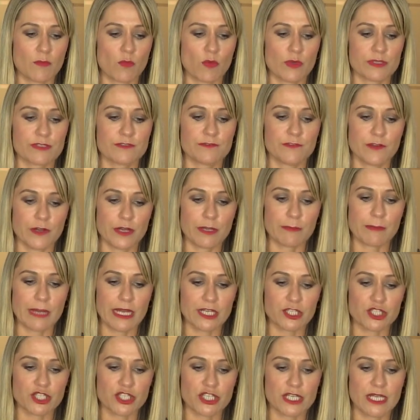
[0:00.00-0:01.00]
was very
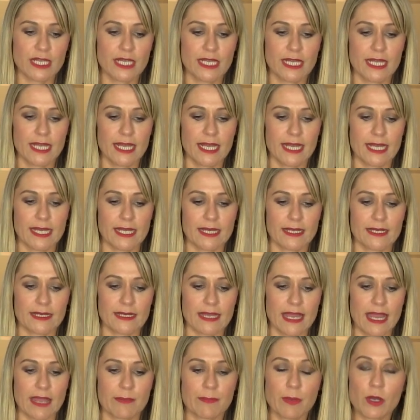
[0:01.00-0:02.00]
much
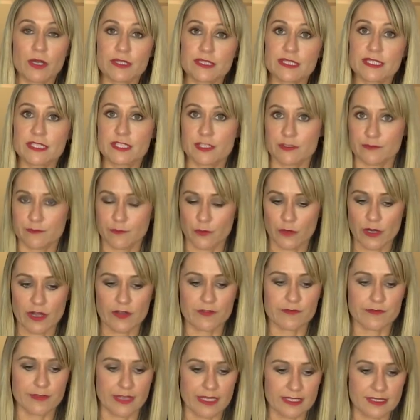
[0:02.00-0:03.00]
a positive for
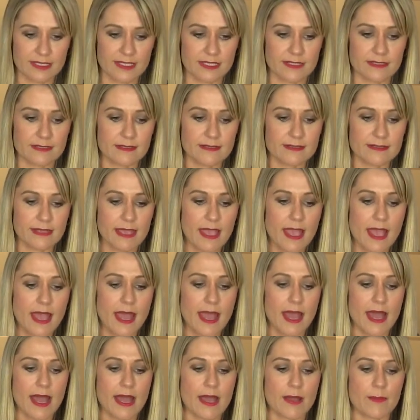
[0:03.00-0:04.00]
our investors.
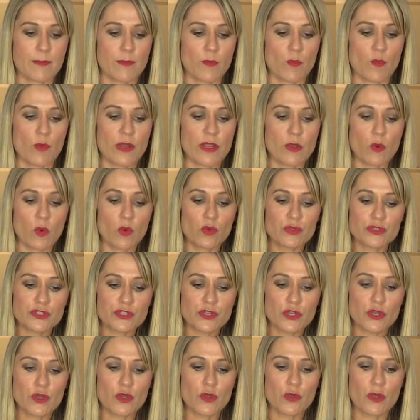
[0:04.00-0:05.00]
We
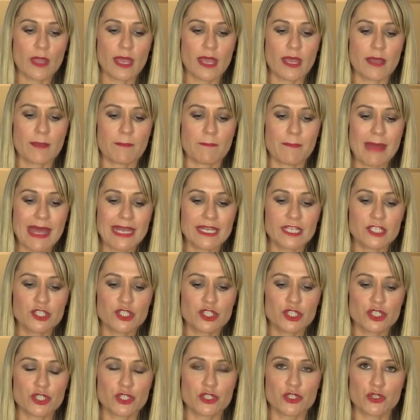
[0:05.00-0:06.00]
also
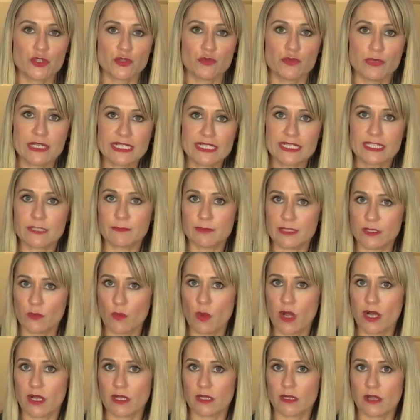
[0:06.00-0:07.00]
managed to do reasonably
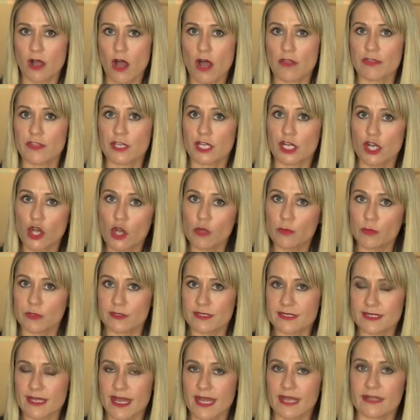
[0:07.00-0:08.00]
well on the
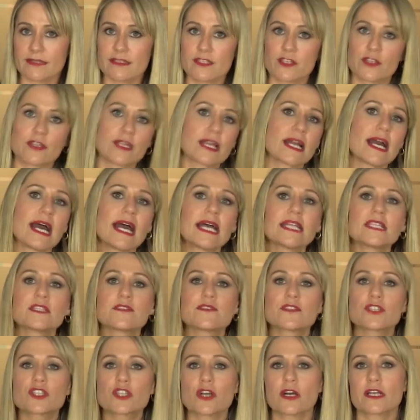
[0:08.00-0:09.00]
global side. So the kinds
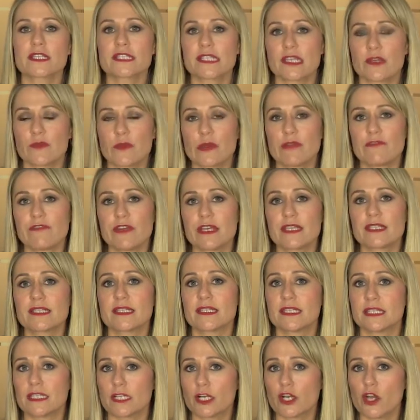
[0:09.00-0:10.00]
of stocks that we
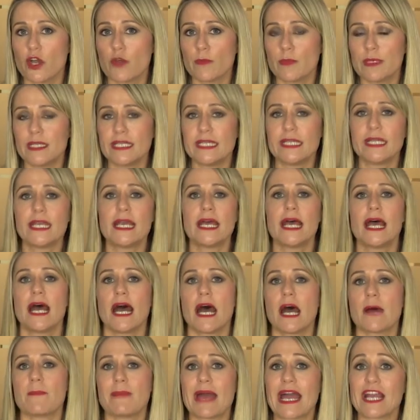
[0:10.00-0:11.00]
invested in globally
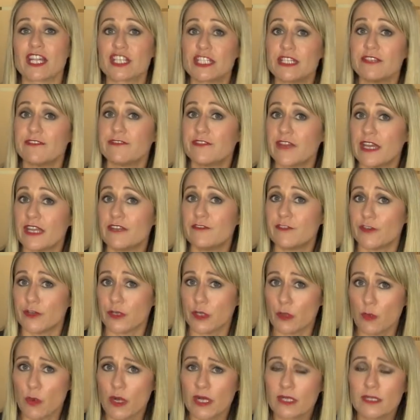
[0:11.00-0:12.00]
actually fared
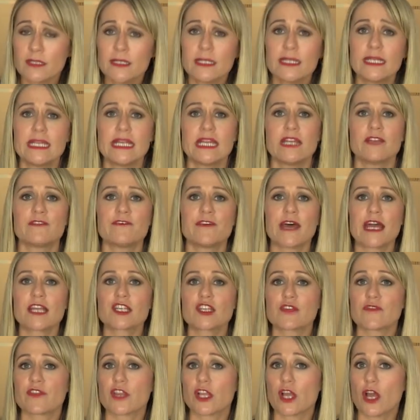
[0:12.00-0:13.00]
very well. In
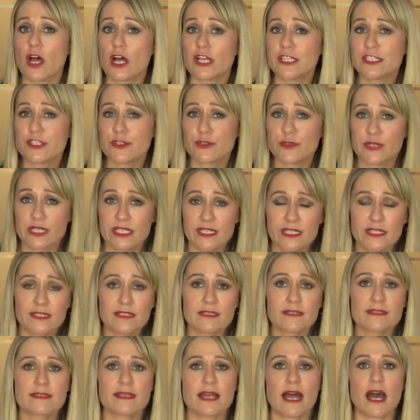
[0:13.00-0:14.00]
fact, over the last 3
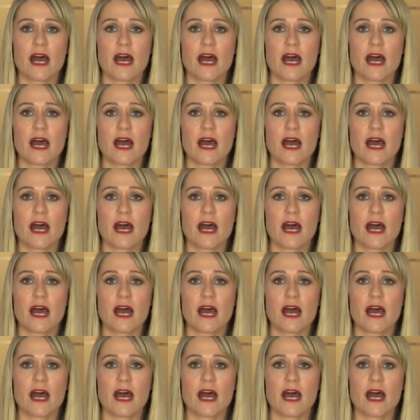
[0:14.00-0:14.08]
years,